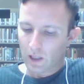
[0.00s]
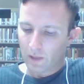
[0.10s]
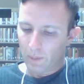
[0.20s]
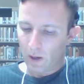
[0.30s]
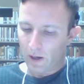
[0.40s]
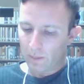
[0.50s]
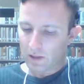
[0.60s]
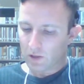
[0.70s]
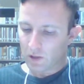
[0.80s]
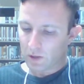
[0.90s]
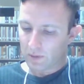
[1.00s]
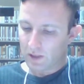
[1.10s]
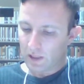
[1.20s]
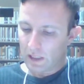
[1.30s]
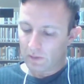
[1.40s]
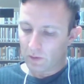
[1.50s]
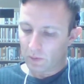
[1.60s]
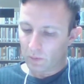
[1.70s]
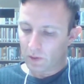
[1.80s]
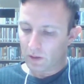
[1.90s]
If the pong message is received, it
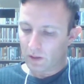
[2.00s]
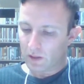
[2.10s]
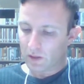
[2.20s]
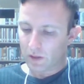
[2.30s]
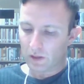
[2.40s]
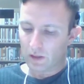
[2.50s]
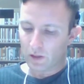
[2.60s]
will insert